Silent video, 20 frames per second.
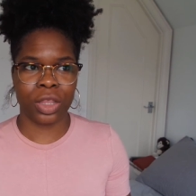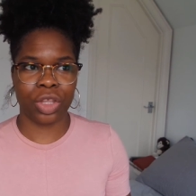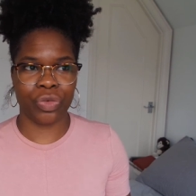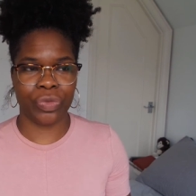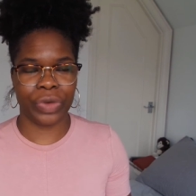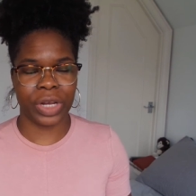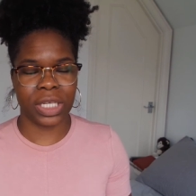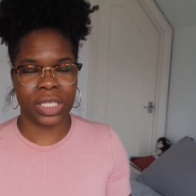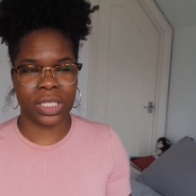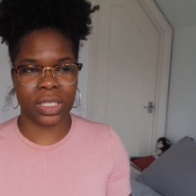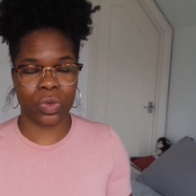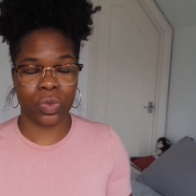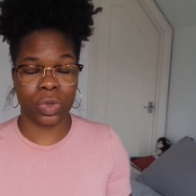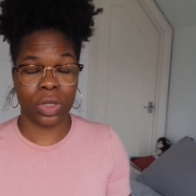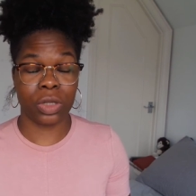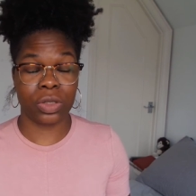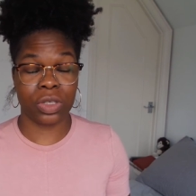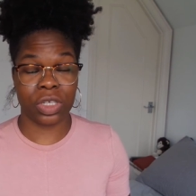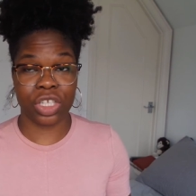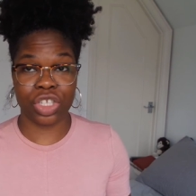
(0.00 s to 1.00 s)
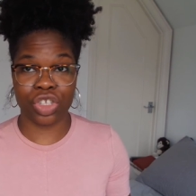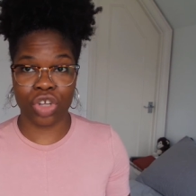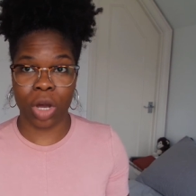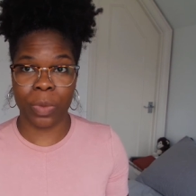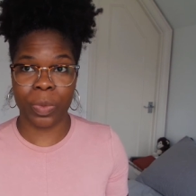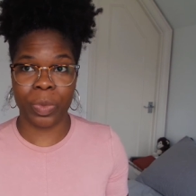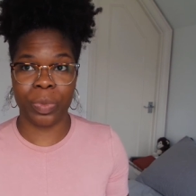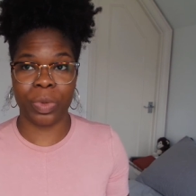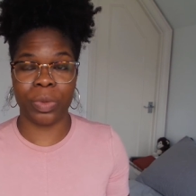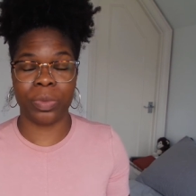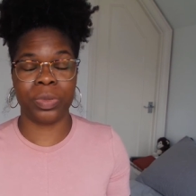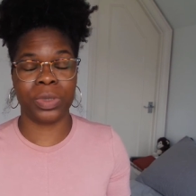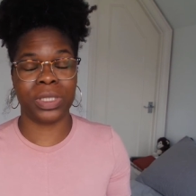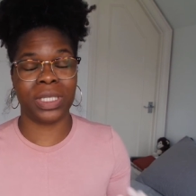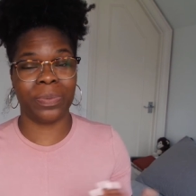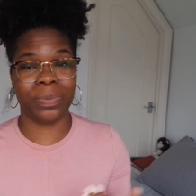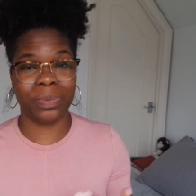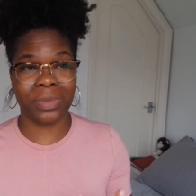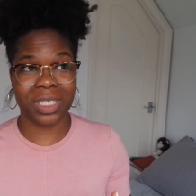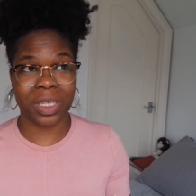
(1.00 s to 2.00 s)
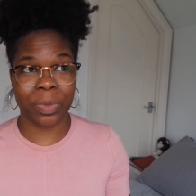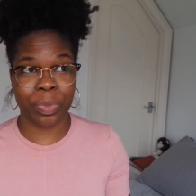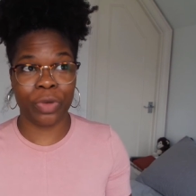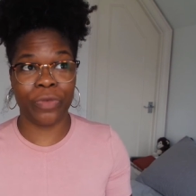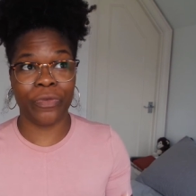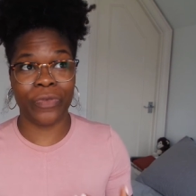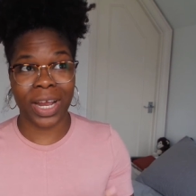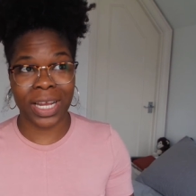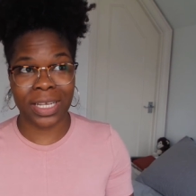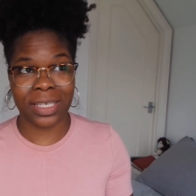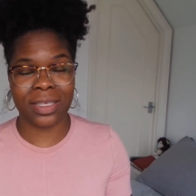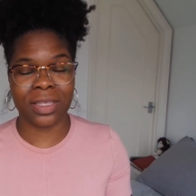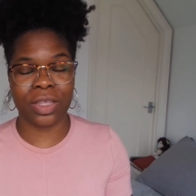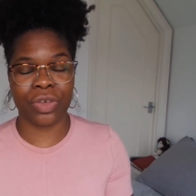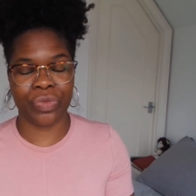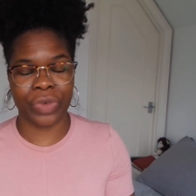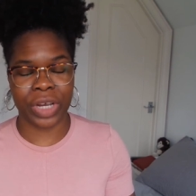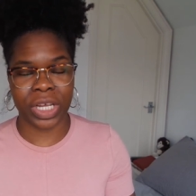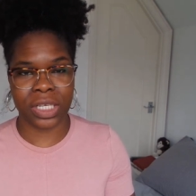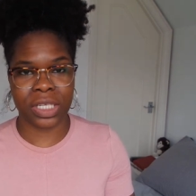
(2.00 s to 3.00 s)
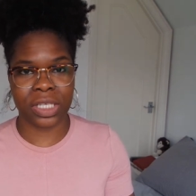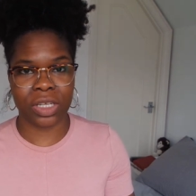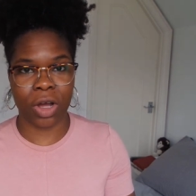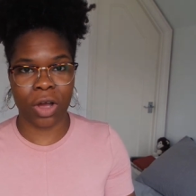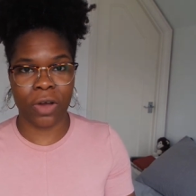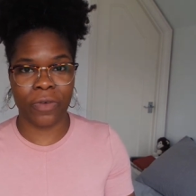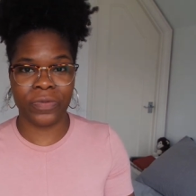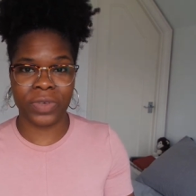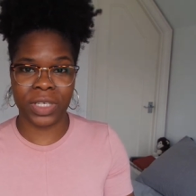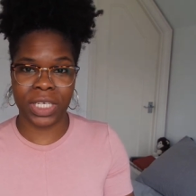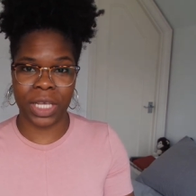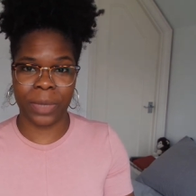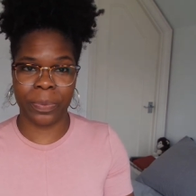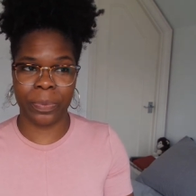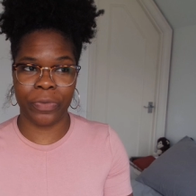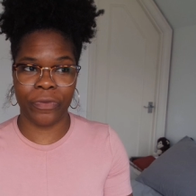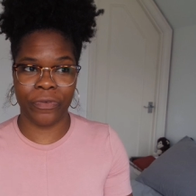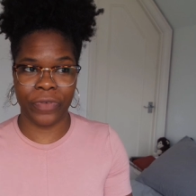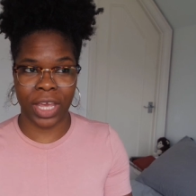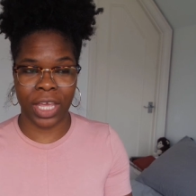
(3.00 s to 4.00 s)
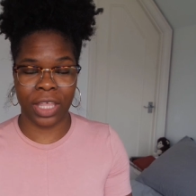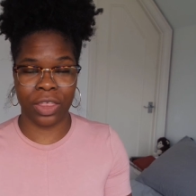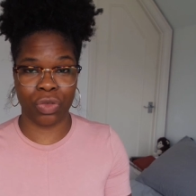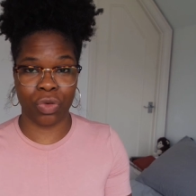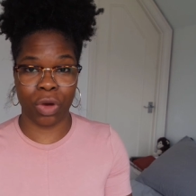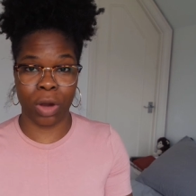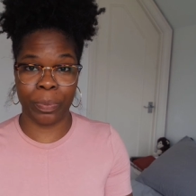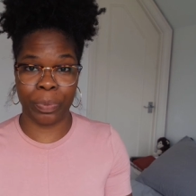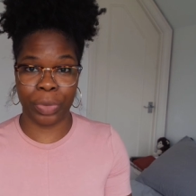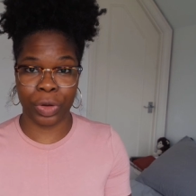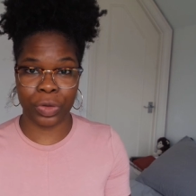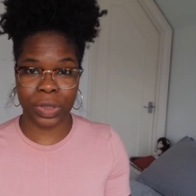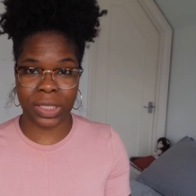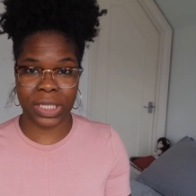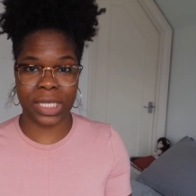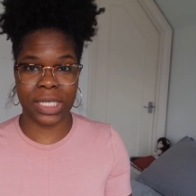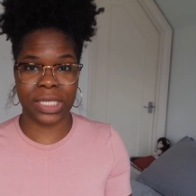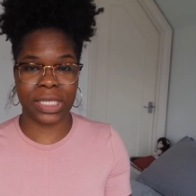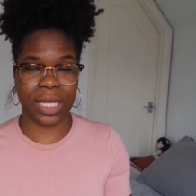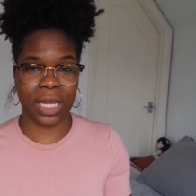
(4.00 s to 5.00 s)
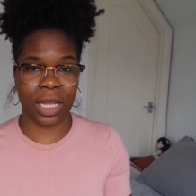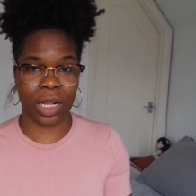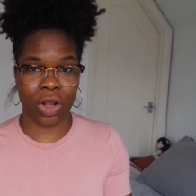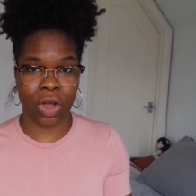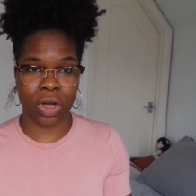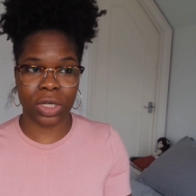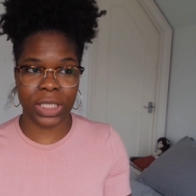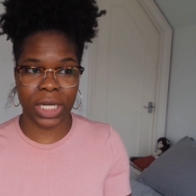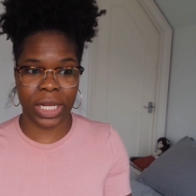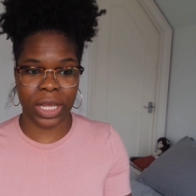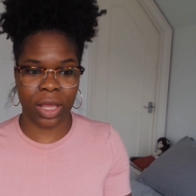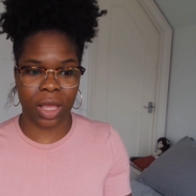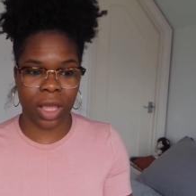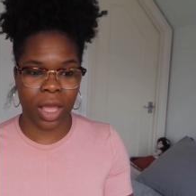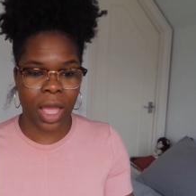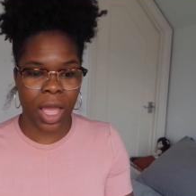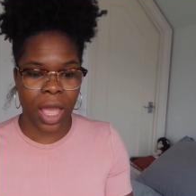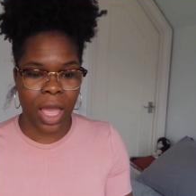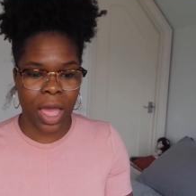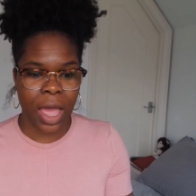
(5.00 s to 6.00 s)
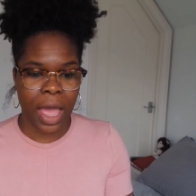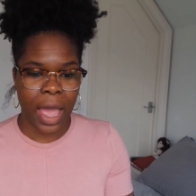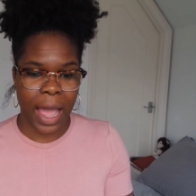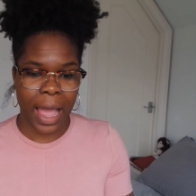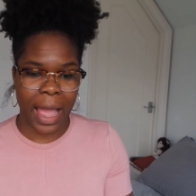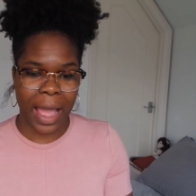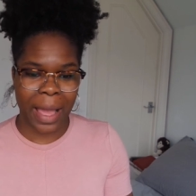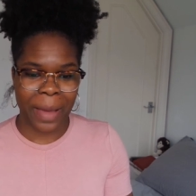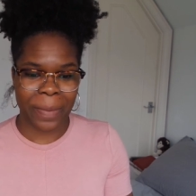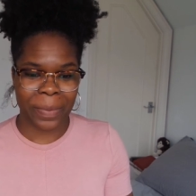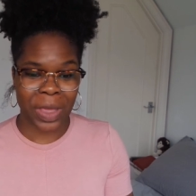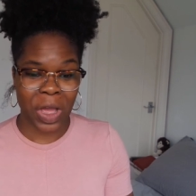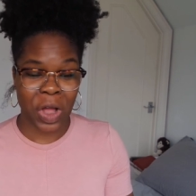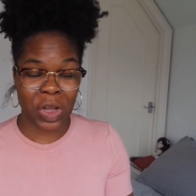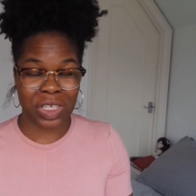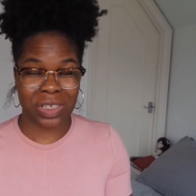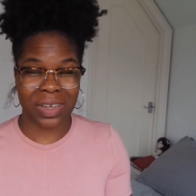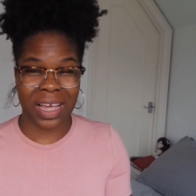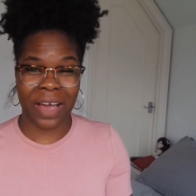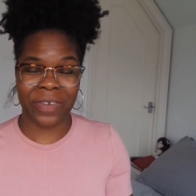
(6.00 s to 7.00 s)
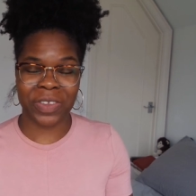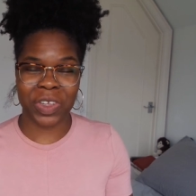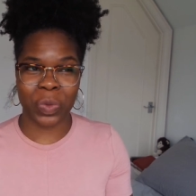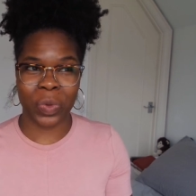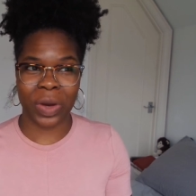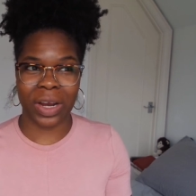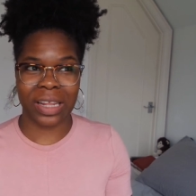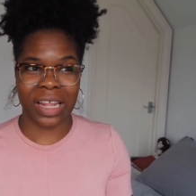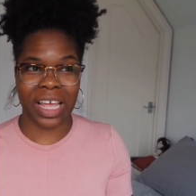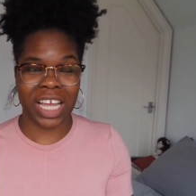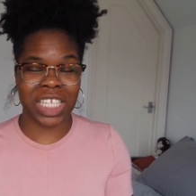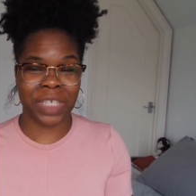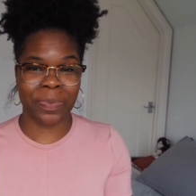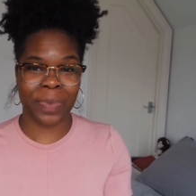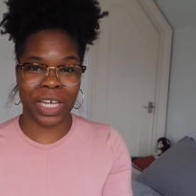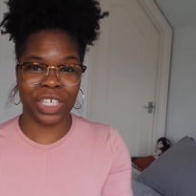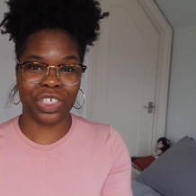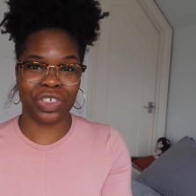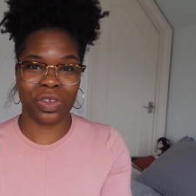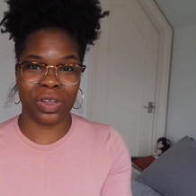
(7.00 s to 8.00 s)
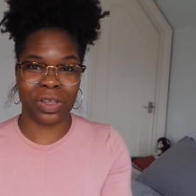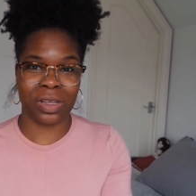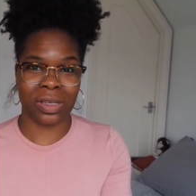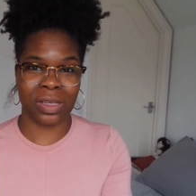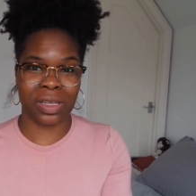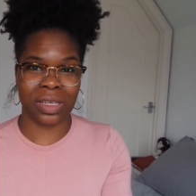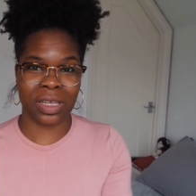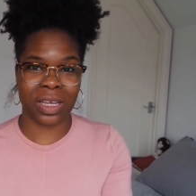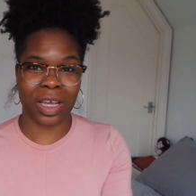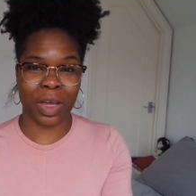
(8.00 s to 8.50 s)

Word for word: the risk well not to stop but to, to prevent the risk of deep vein thrombosis and clotting um, also have to wear like special